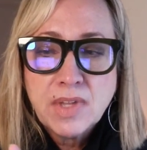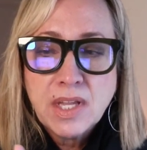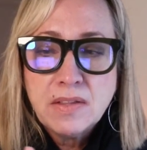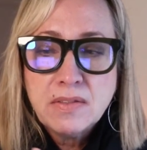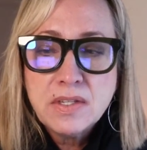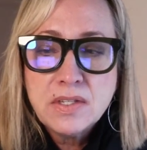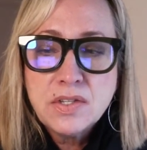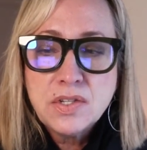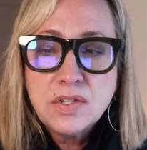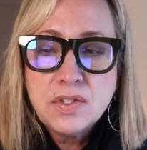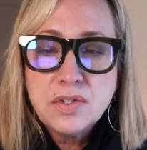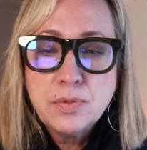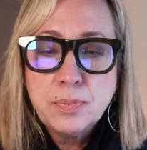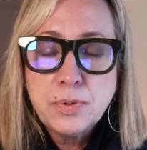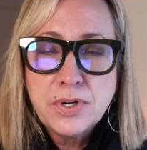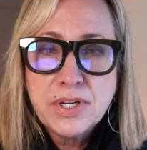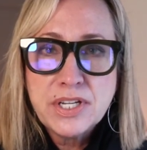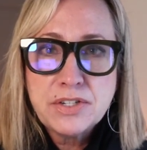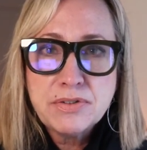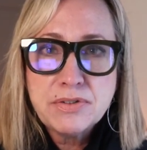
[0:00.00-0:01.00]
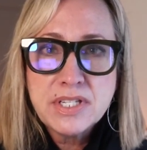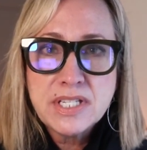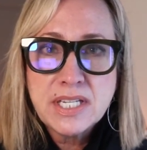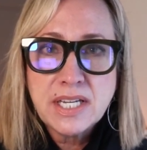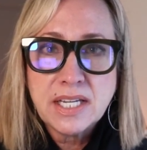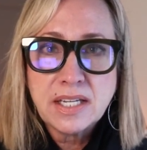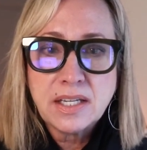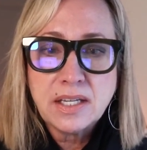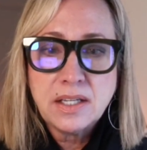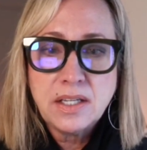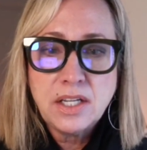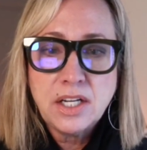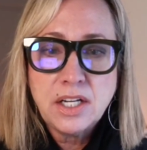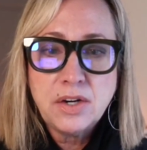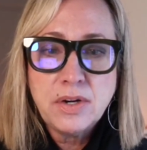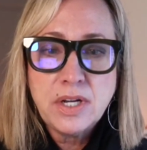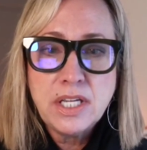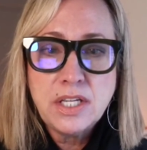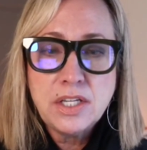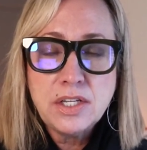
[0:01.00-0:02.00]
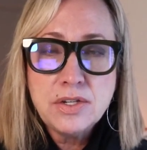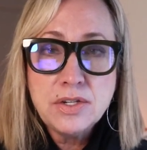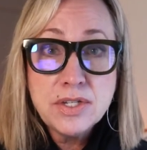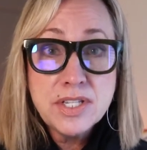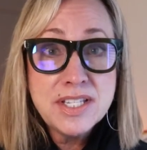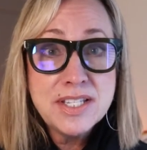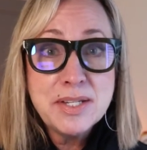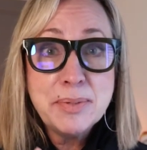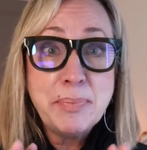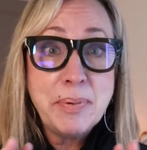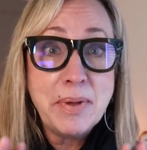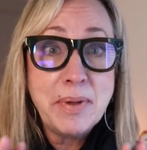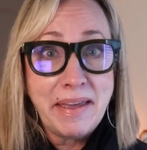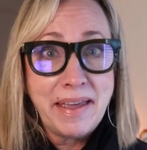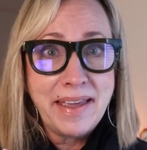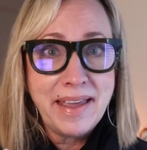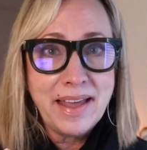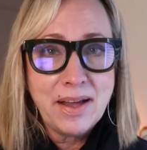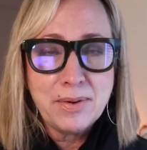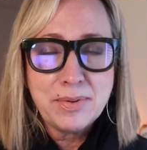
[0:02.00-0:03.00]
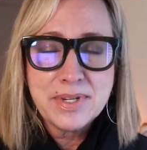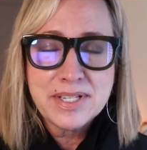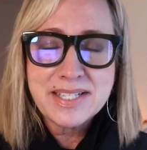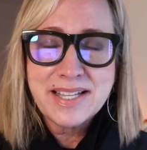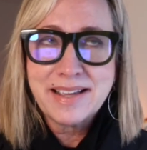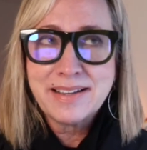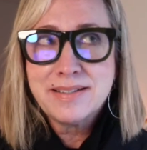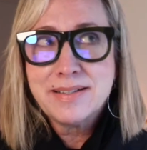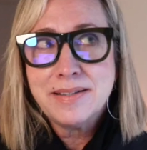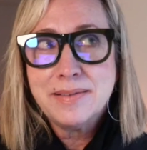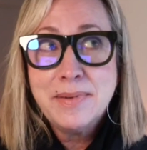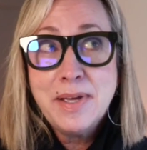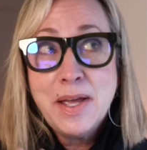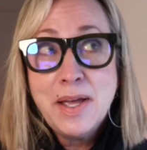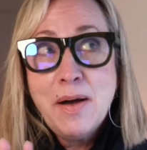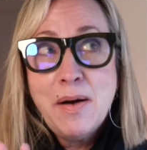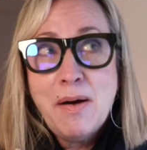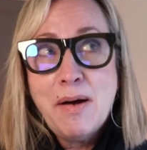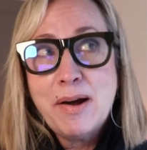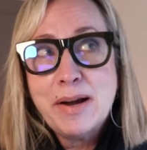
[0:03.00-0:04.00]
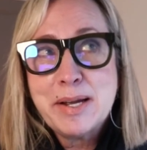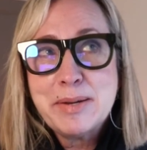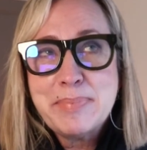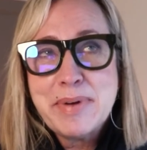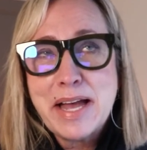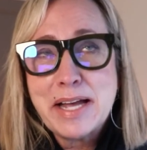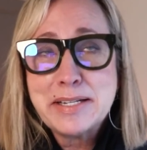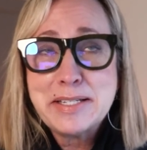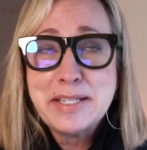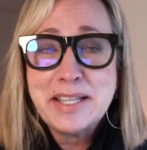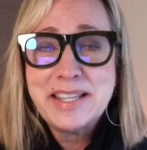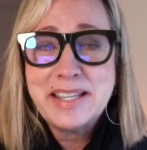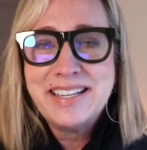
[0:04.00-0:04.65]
This is super interesting. It used to be, I always like to harken back to